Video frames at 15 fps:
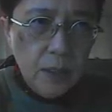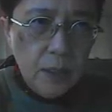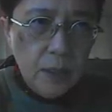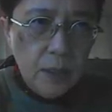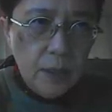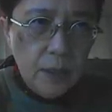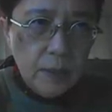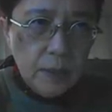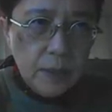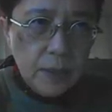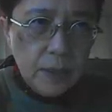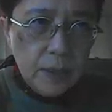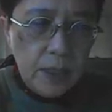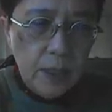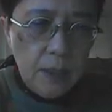
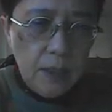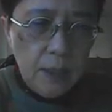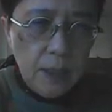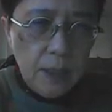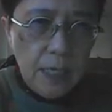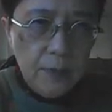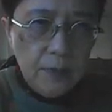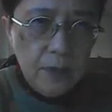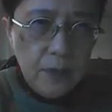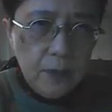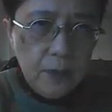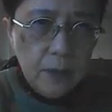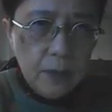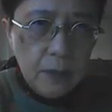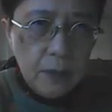
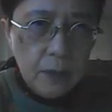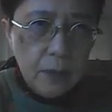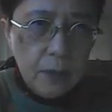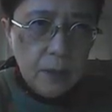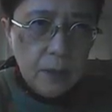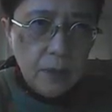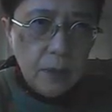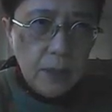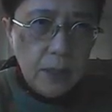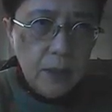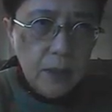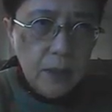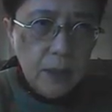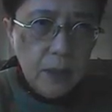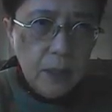C11,
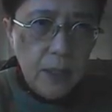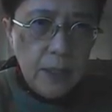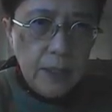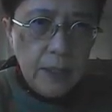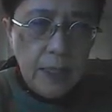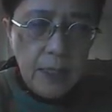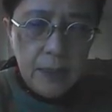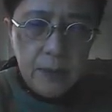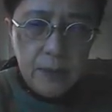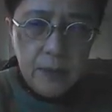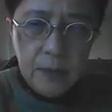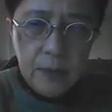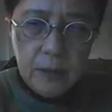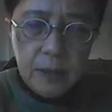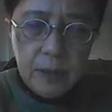okay, and then
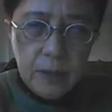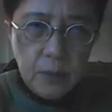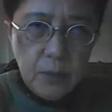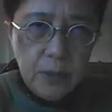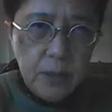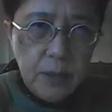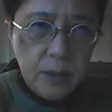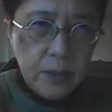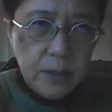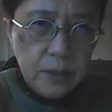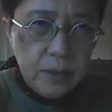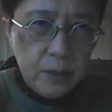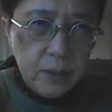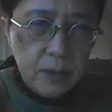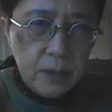this one
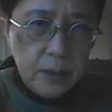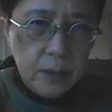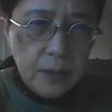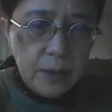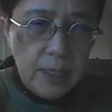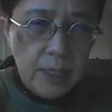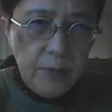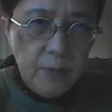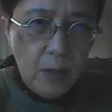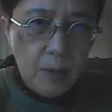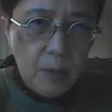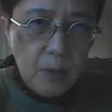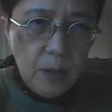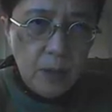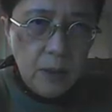is the same
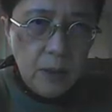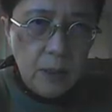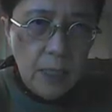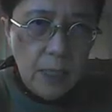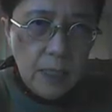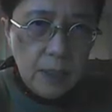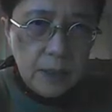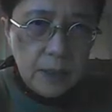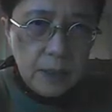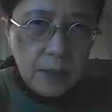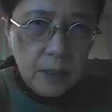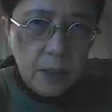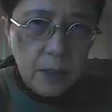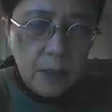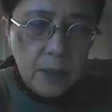formula as